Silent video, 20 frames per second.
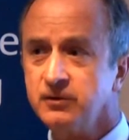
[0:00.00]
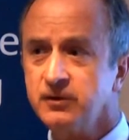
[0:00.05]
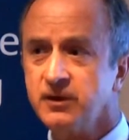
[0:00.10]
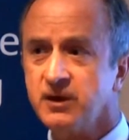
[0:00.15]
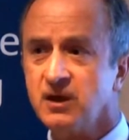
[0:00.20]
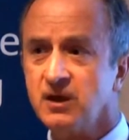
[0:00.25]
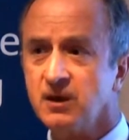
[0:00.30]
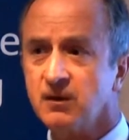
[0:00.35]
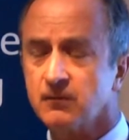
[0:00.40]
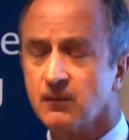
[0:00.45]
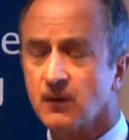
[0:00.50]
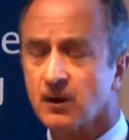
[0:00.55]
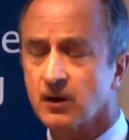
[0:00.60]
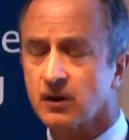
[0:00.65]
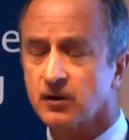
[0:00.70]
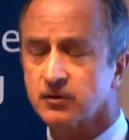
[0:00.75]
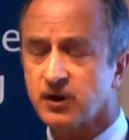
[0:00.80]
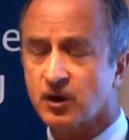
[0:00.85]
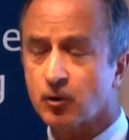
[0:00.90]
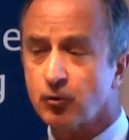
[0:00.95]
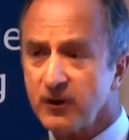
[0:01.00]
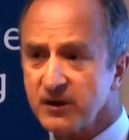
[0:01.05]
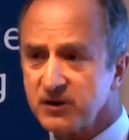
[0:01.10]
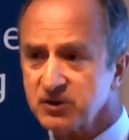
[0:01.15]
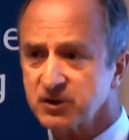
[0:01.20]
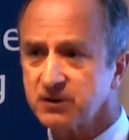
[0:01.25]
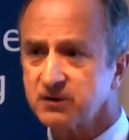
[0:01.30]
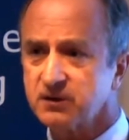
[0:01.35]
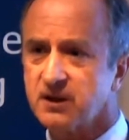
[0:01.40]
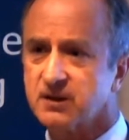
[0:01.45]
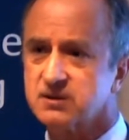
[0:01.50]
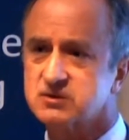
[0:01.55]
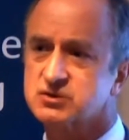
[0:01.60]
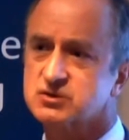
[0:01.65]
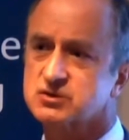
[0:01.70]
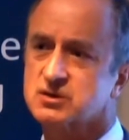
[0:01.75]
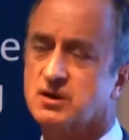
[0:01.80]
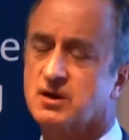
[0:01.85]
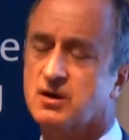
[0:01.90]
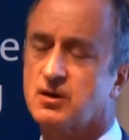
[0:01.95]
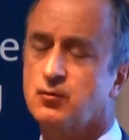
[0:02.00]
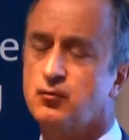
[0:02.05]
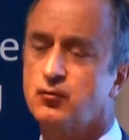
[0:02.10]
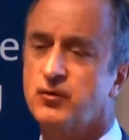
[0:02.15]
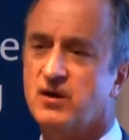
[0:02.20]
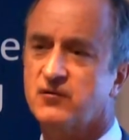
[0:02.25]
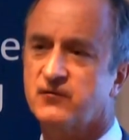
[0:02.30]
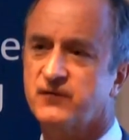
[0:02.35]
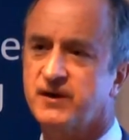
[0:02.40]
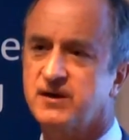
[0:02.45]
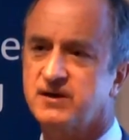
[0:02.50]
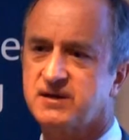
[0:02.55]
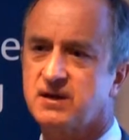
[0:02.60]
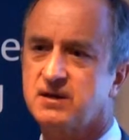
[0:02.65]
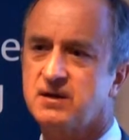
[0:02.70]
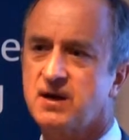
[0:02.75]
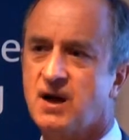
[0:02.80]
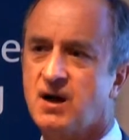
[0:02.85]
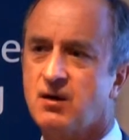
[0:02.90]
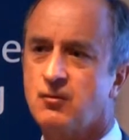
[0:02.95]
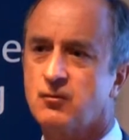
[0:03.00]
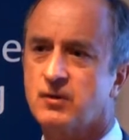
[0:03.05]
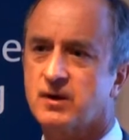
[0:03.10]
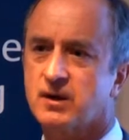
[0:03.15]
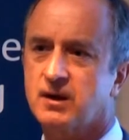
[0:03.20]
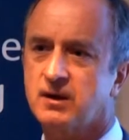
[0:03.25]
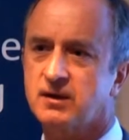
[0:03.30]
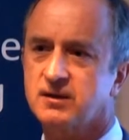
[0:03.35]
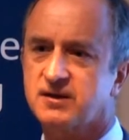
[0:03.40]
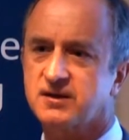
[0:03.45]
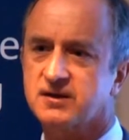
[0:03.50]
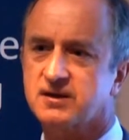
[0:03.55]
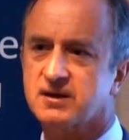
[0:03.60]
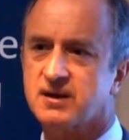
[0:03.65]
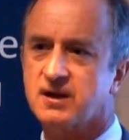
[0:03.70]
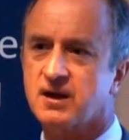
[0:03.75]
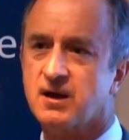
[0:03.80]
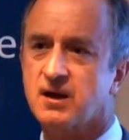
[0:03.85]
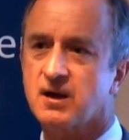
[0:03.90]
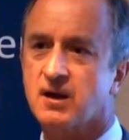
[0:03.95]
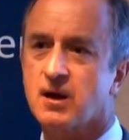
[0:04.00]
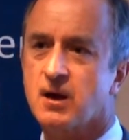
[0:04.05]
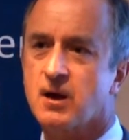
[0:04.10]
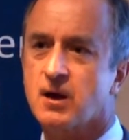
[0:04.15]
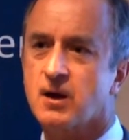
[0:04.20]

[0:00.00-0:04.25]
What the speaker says: The question that we are facing now is the